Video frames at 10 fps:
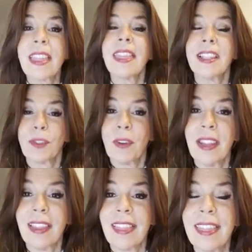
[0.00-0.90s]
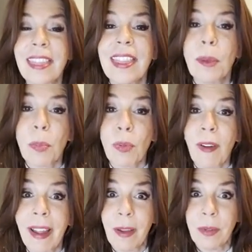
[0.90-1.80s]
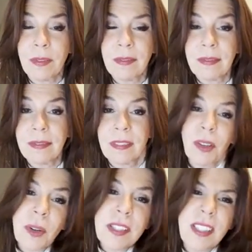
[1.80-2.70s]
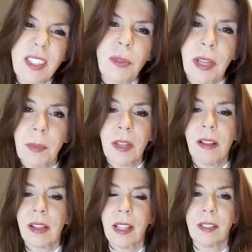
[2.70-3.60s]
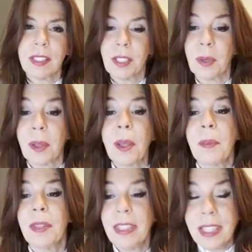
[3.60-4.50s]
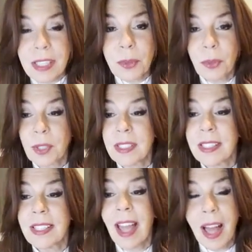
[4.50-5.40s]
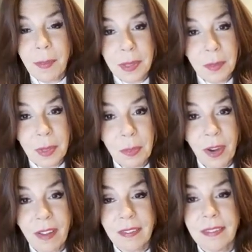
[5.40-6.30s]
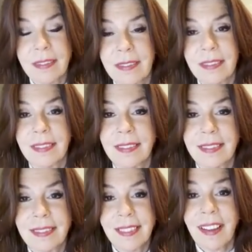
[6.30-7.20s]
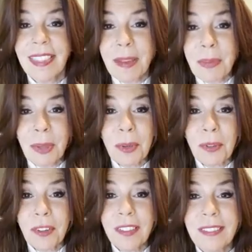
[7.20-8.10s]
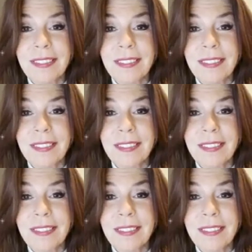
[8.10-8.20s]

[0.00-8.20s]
That's right, they're brown. Horses do come in all colors though, but these horses happen to be brown. Aren't they beautiful?